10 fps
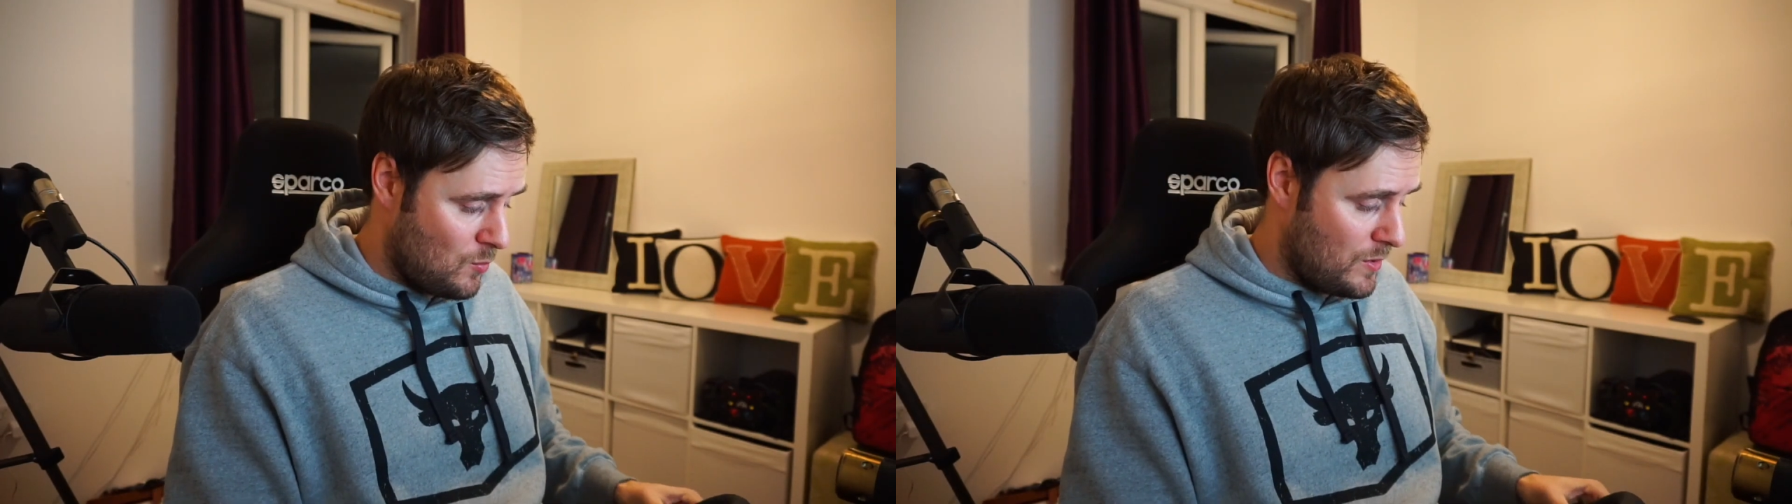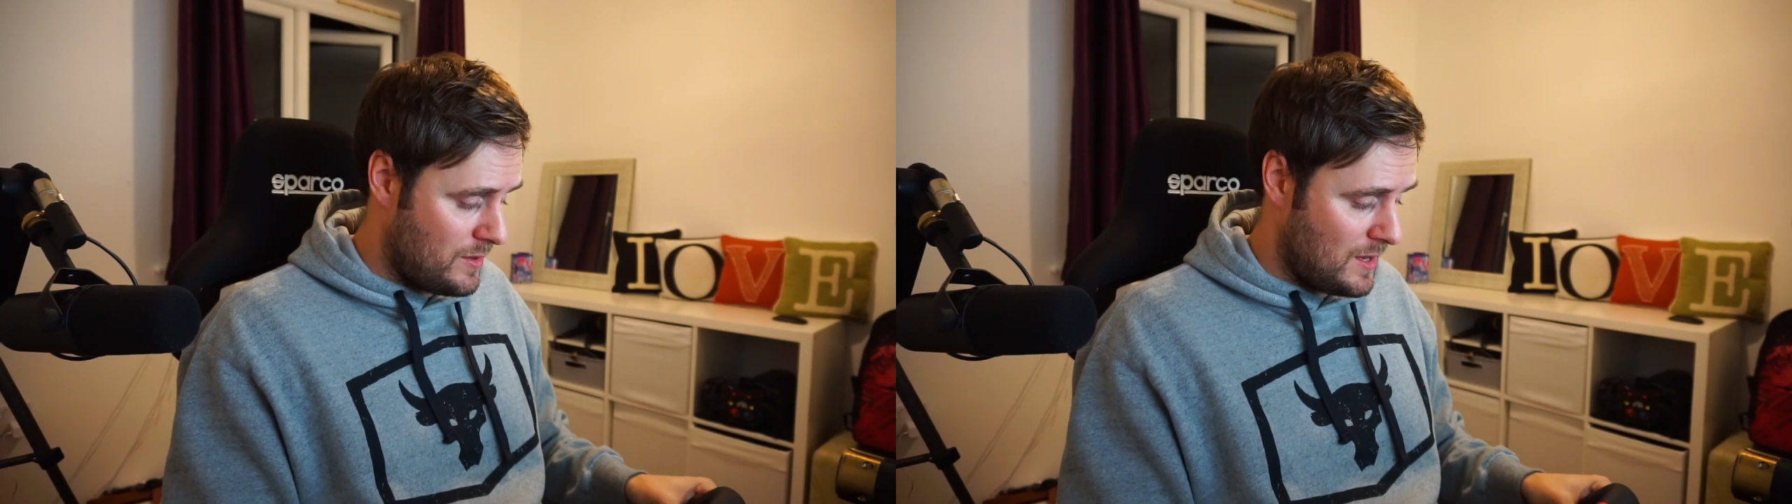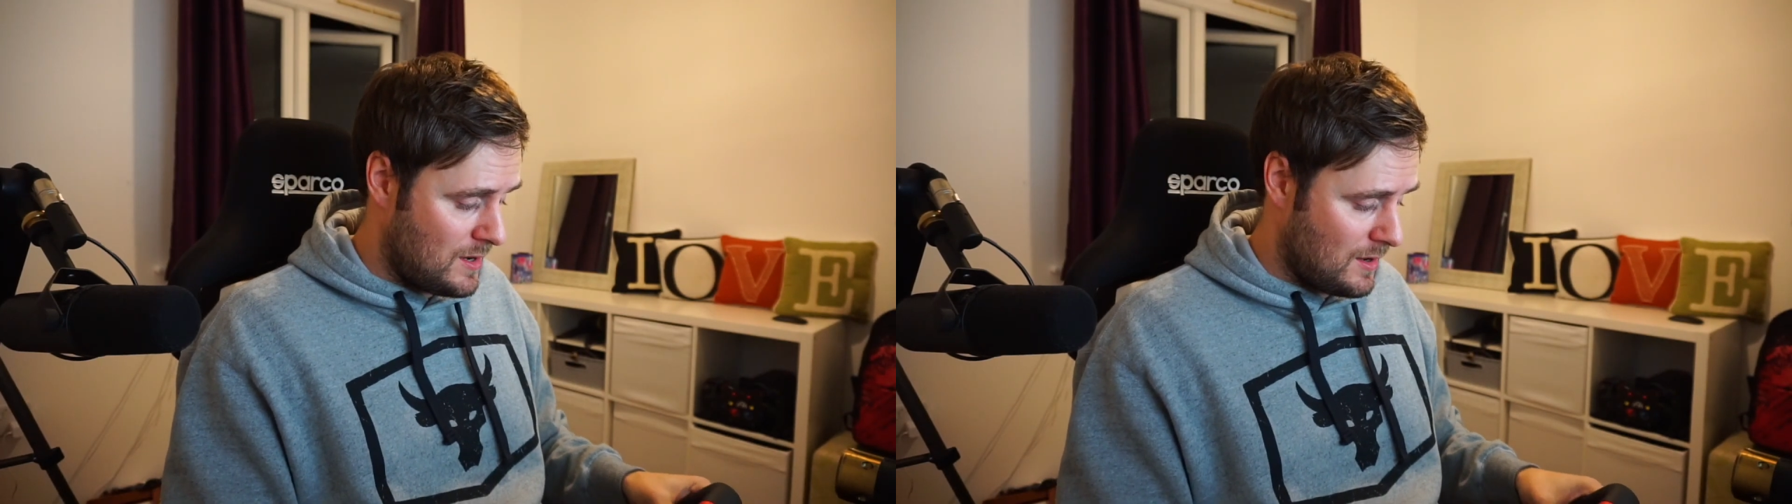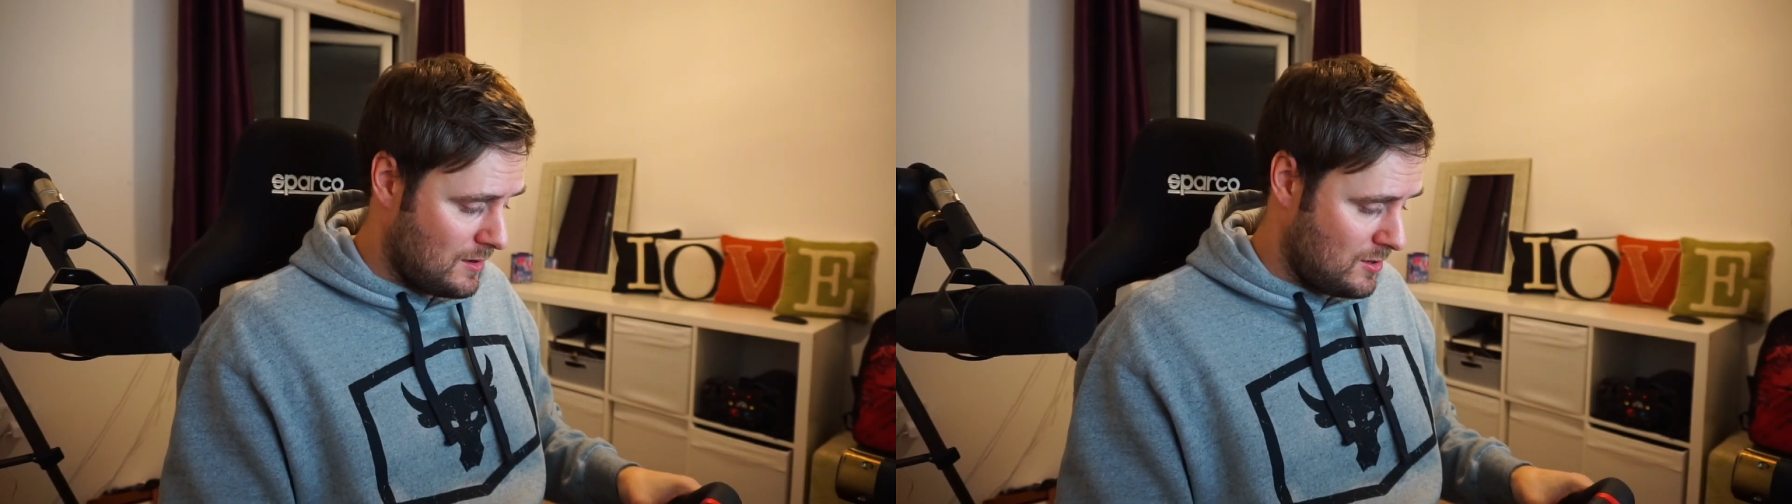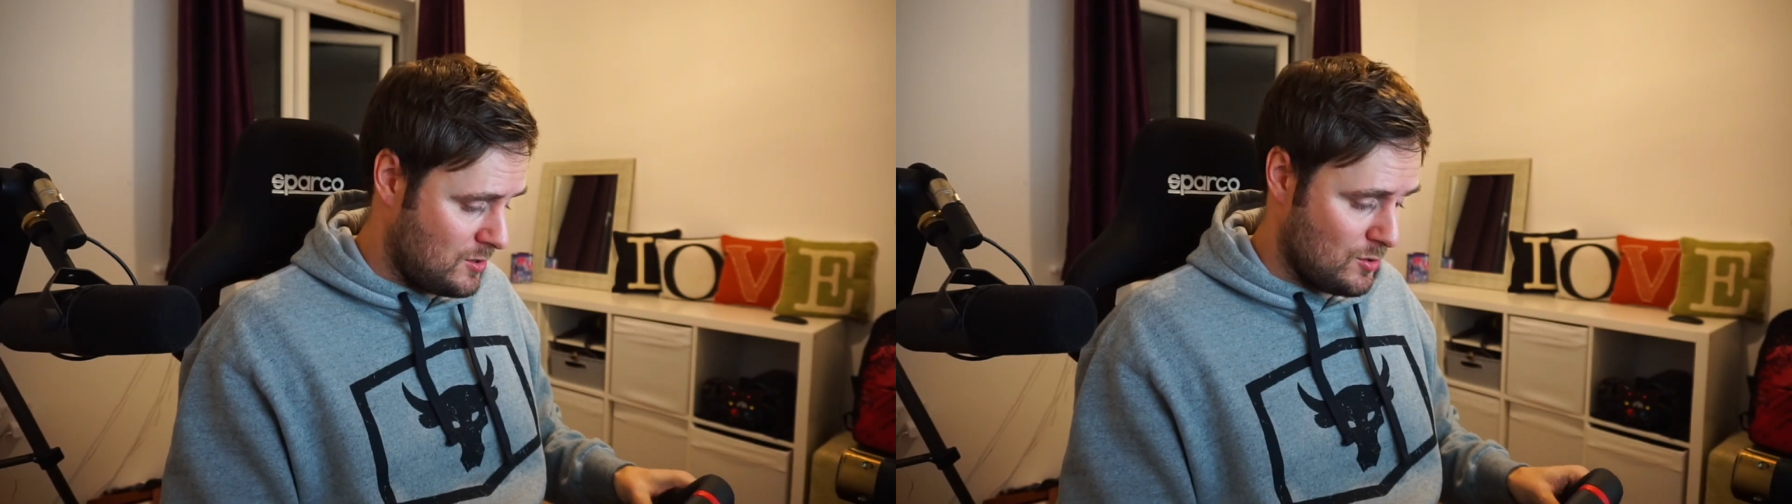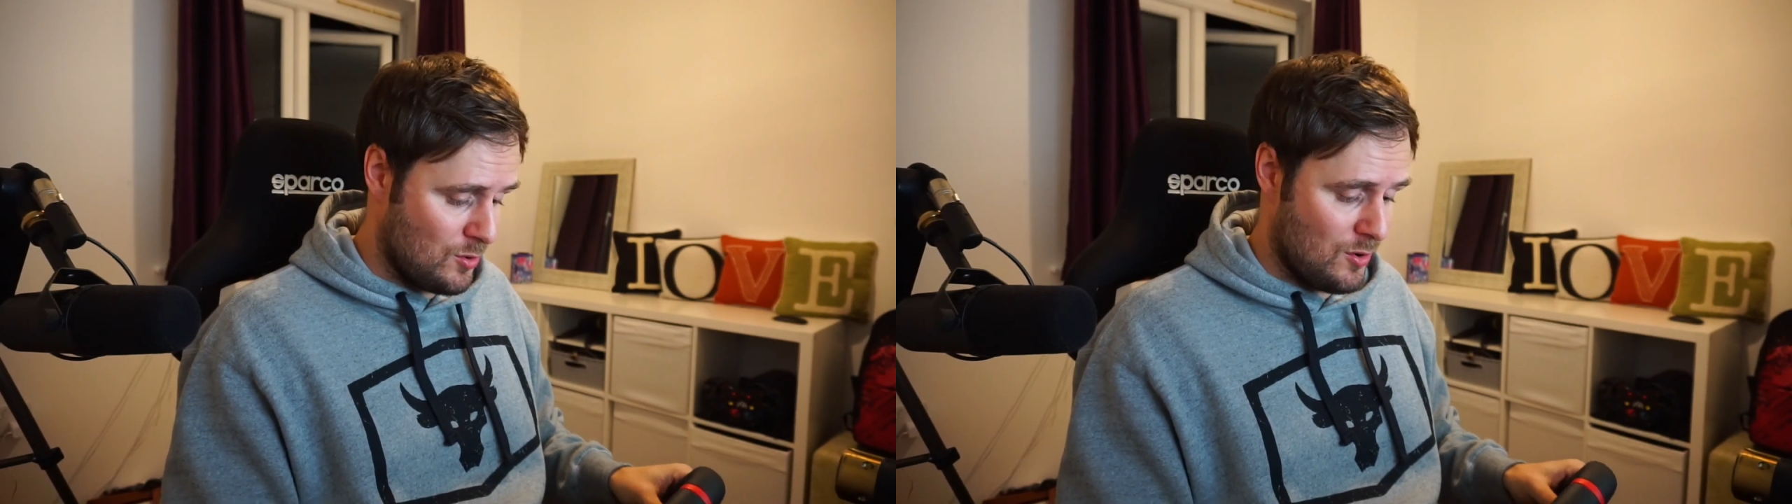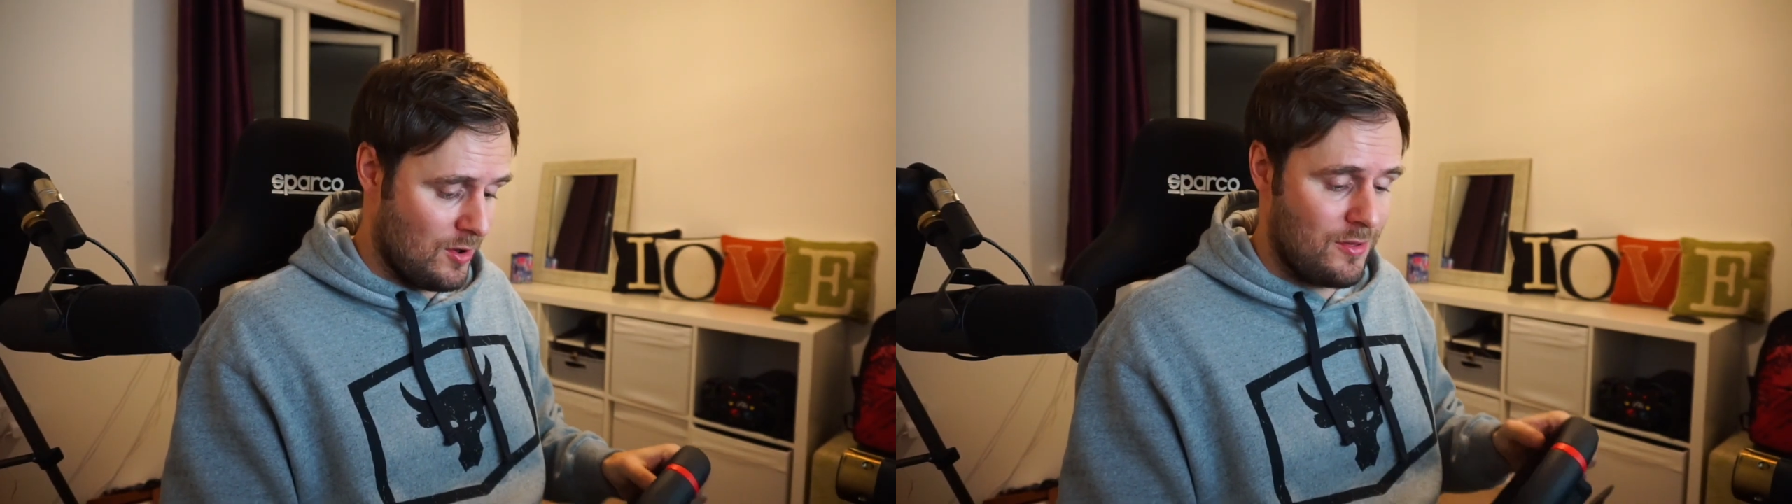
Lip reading: within your